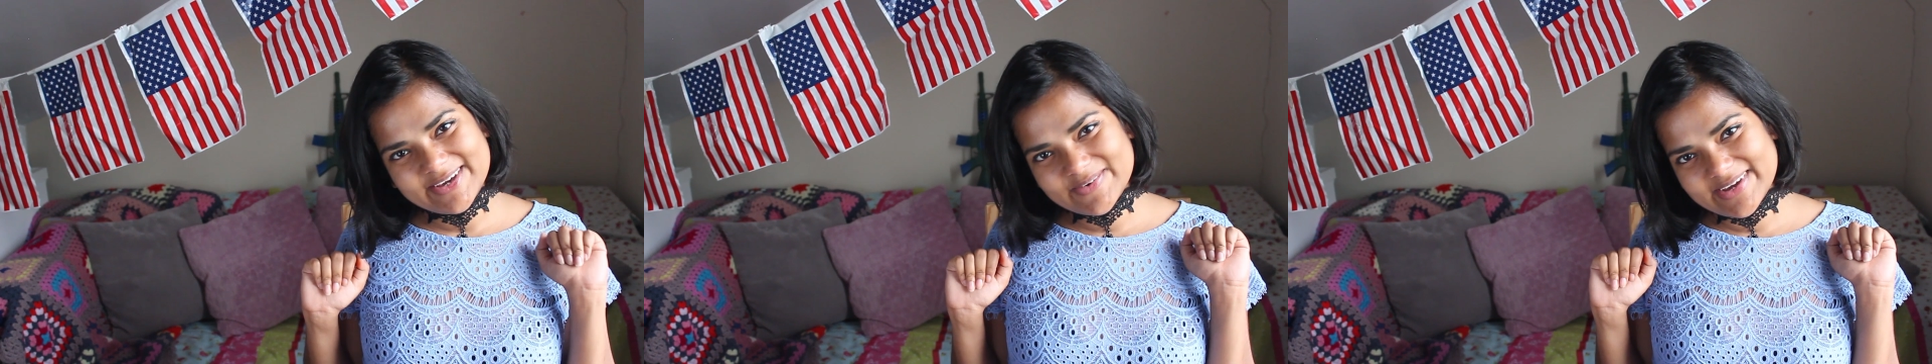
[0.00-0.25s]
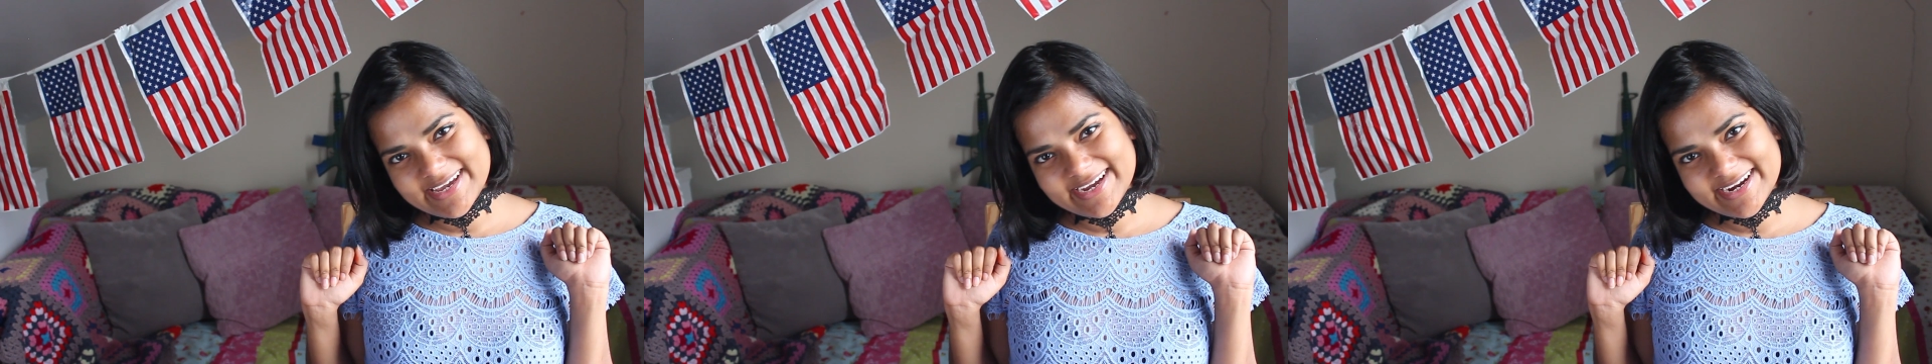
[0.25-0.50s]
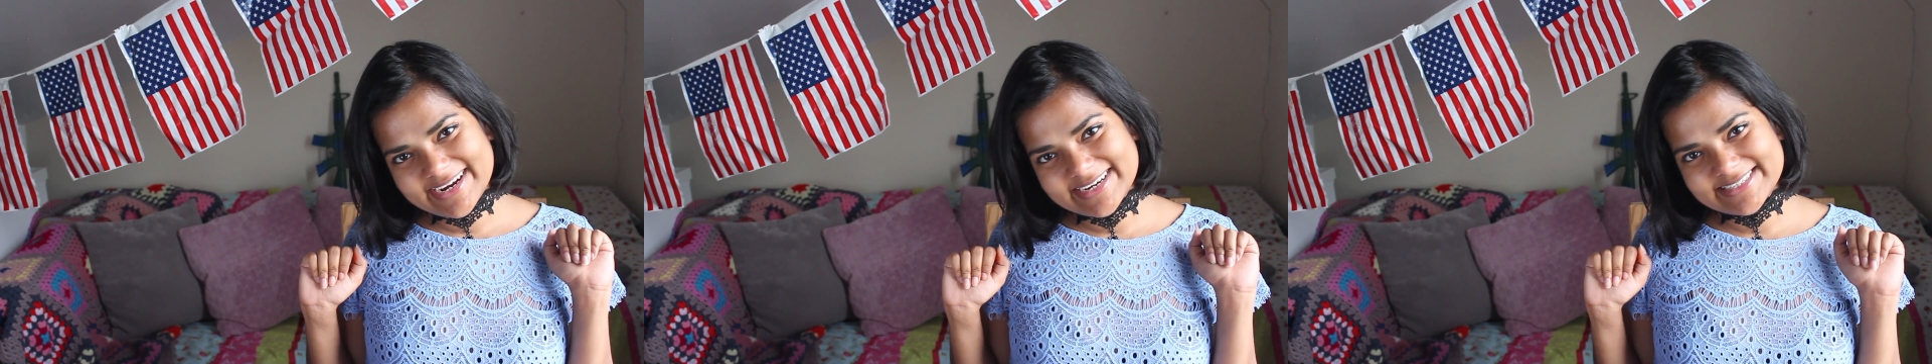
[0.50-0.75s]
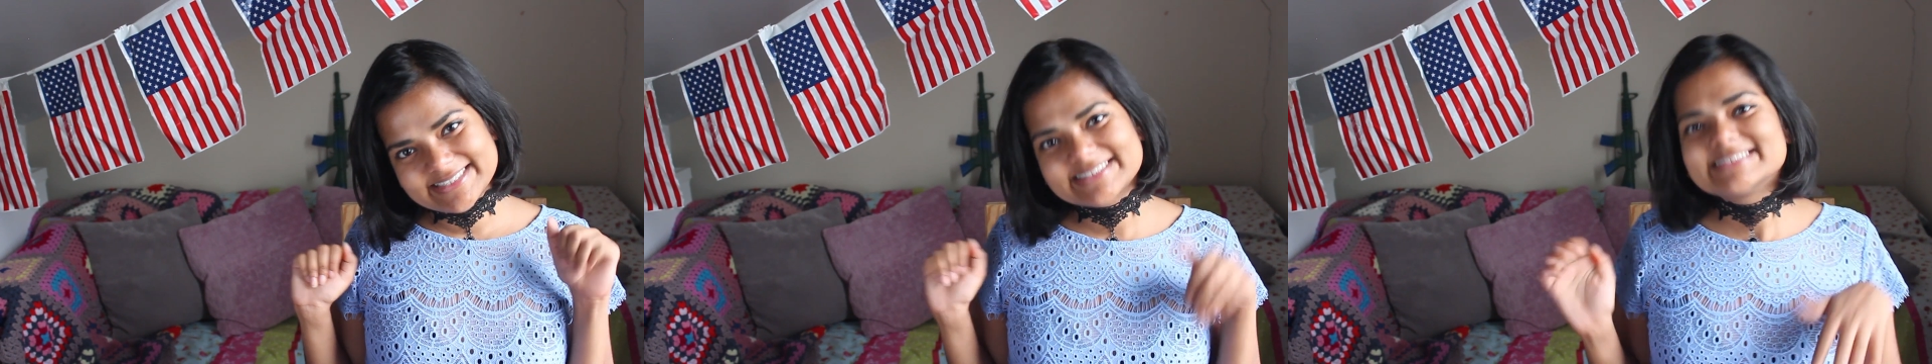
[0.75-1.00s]

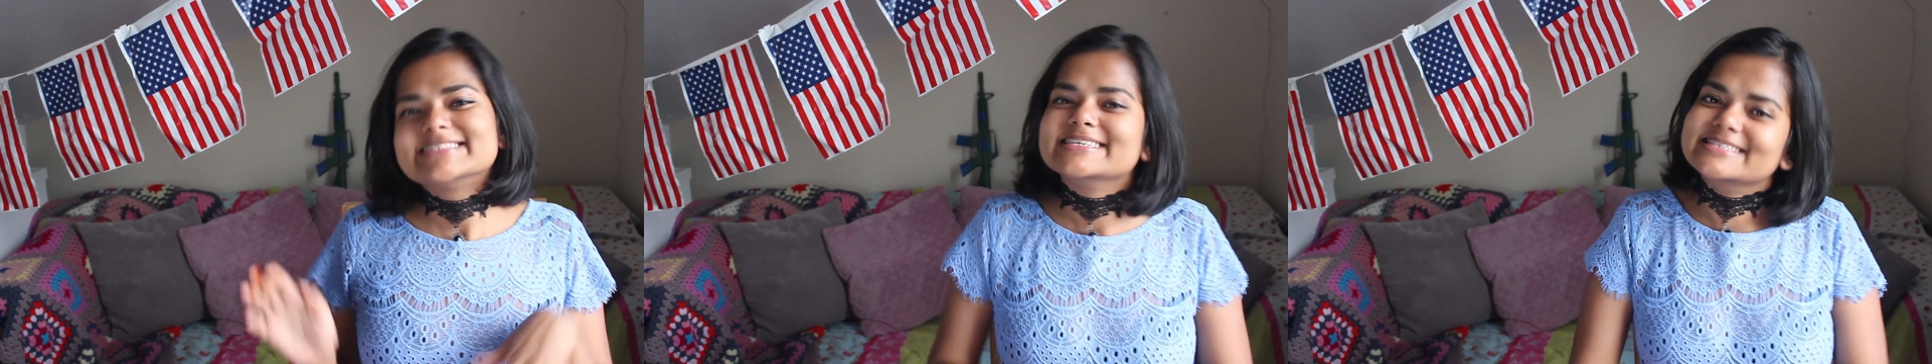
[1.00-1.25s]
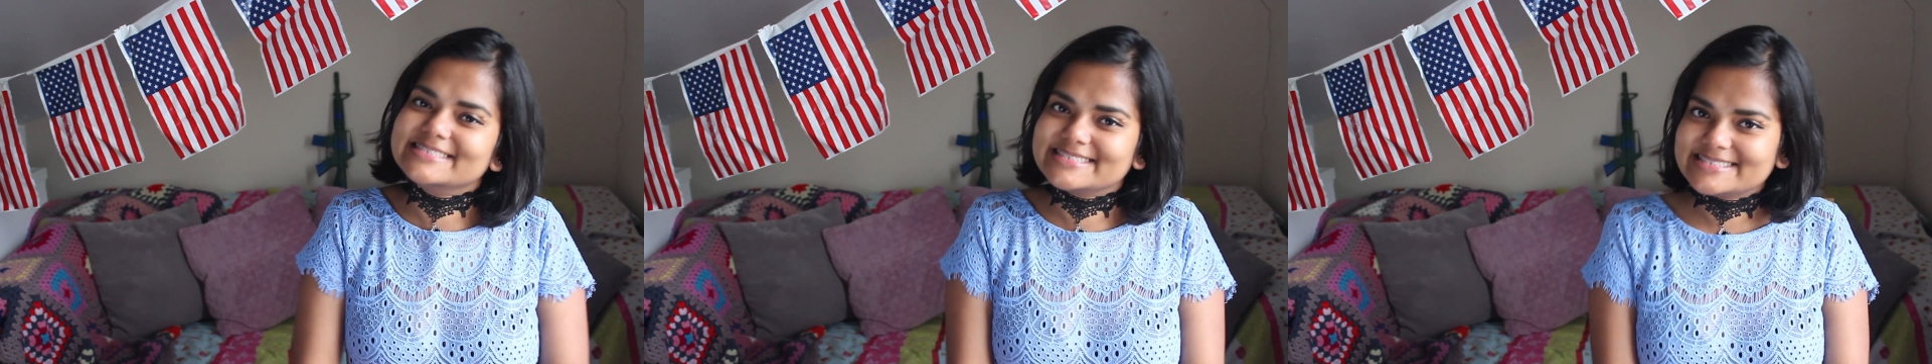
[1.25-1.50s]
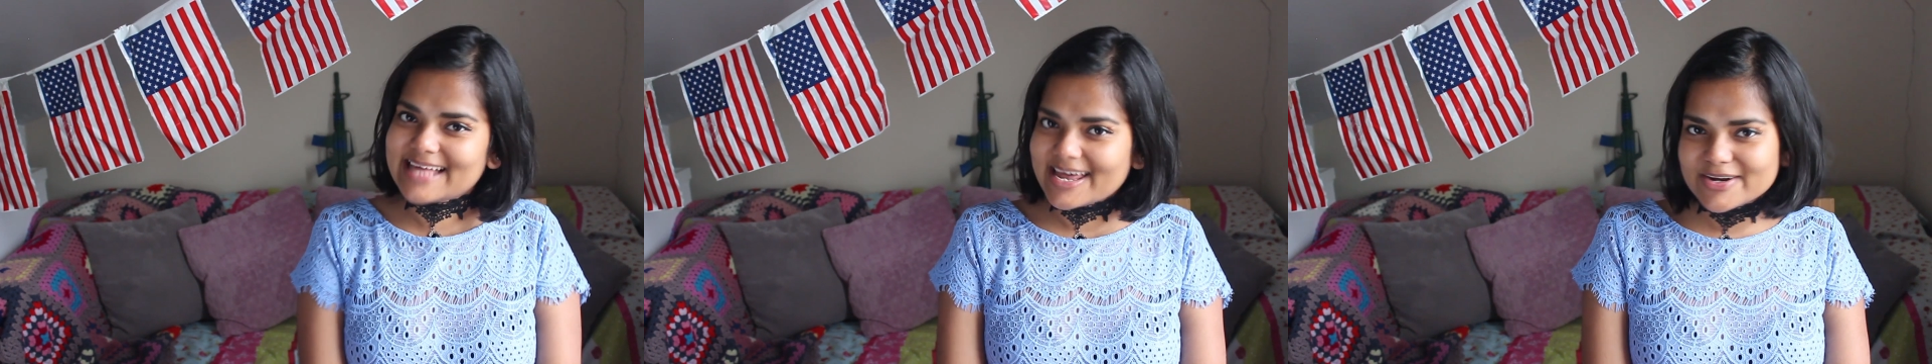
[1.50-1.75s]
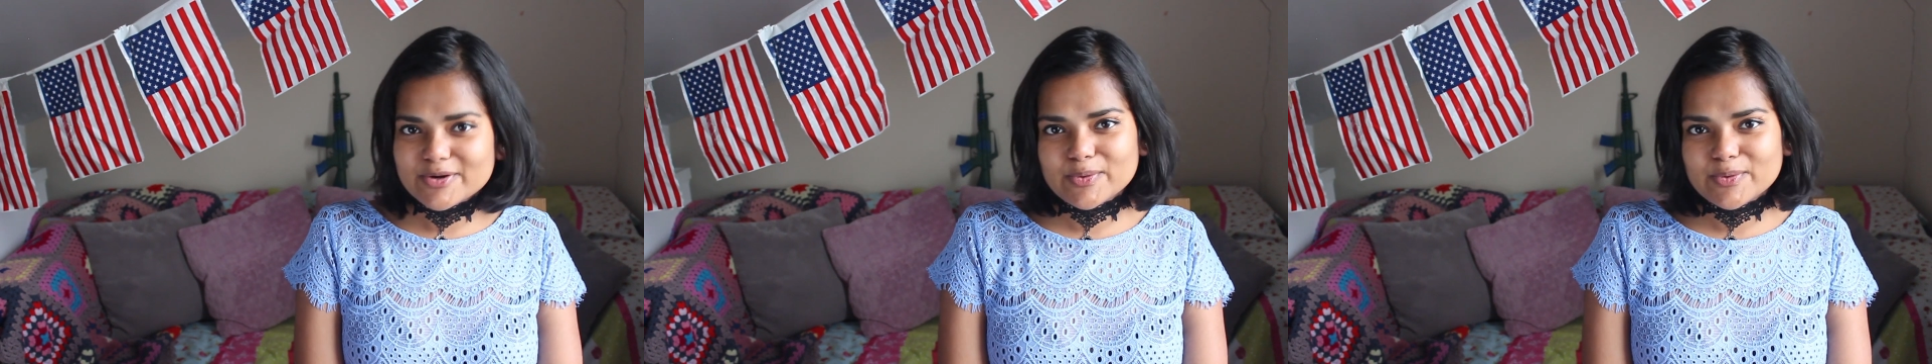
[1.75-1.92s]
queers! Is that